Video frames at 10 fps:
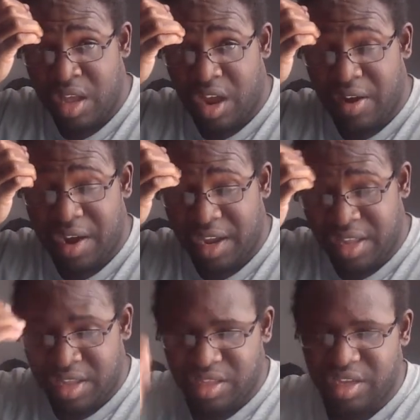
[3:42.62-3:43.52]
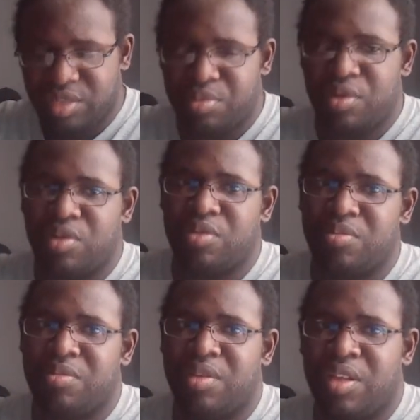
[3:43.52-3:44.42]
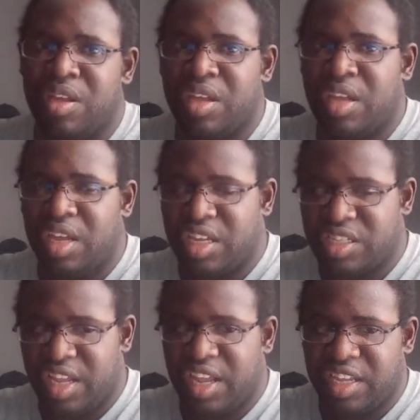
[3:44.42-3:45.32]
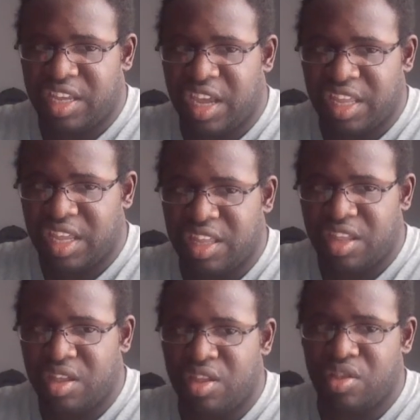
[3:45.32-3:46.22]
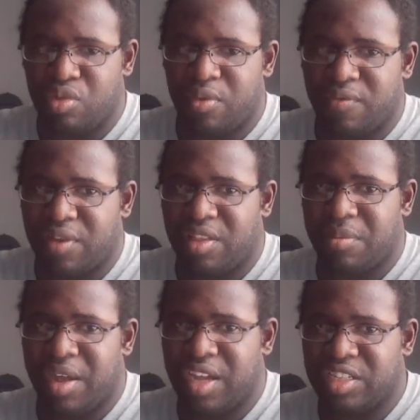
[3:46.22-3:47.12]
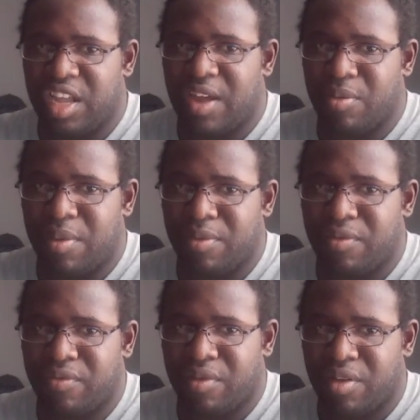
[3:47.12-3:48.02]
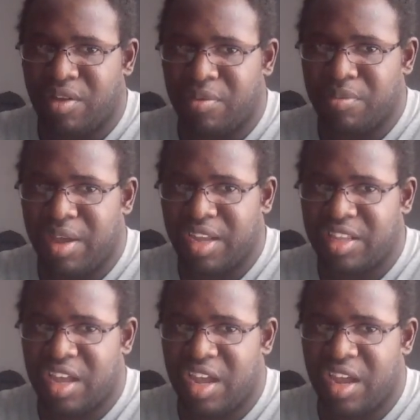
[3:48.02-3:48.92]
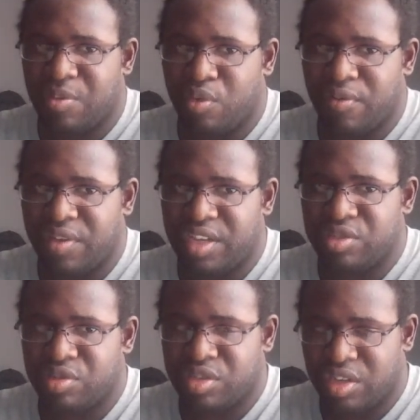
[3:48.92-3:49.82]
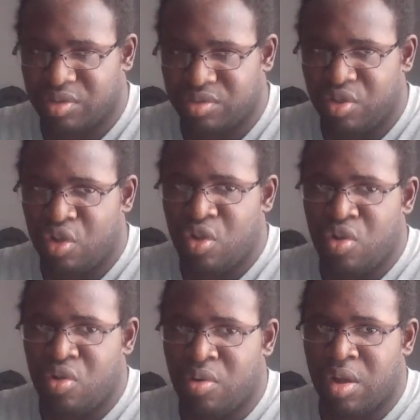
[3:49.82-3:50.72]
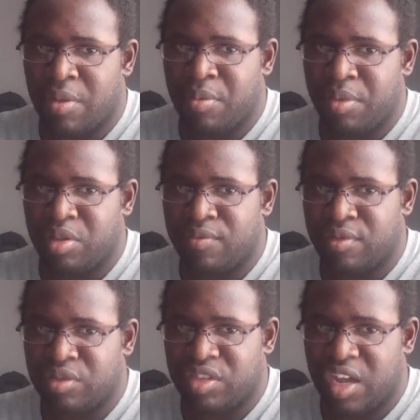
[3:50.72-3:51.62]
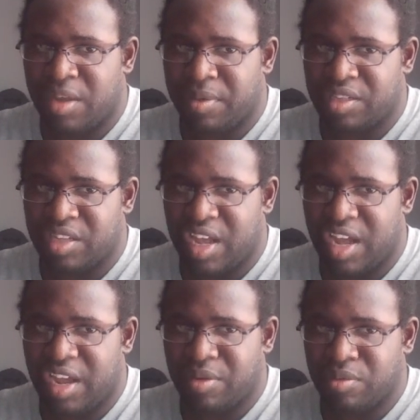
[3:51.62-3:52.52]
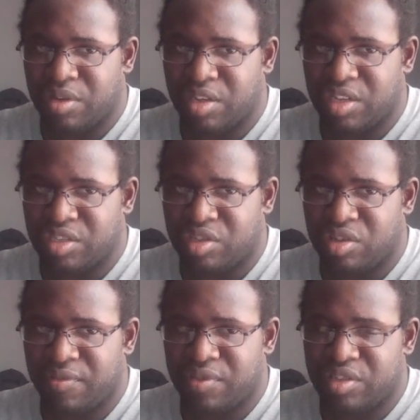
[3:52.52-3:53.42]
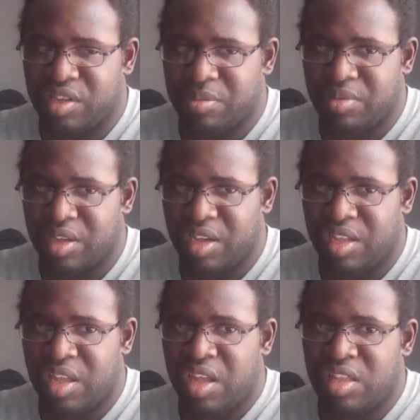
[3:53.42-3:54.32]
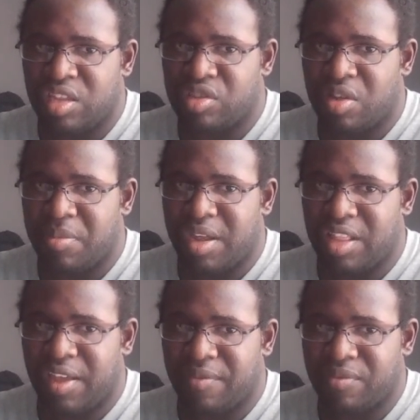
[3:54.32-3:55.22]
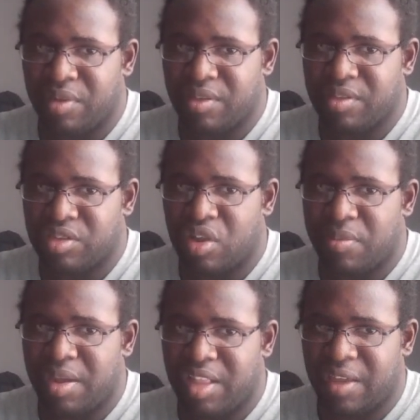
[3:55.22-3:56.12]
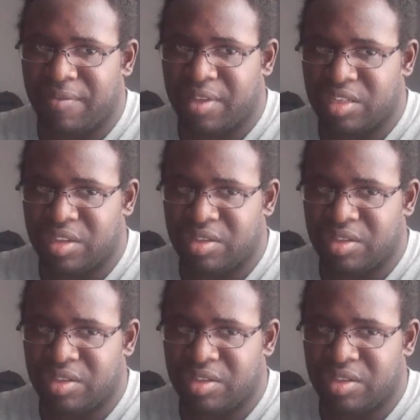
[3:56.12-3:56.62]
All right, this poem is dedicated to a friend of mine that I remember from my time with Easter Seals, who are helping me look for a job as I was looking for something to start my life with, to start my life as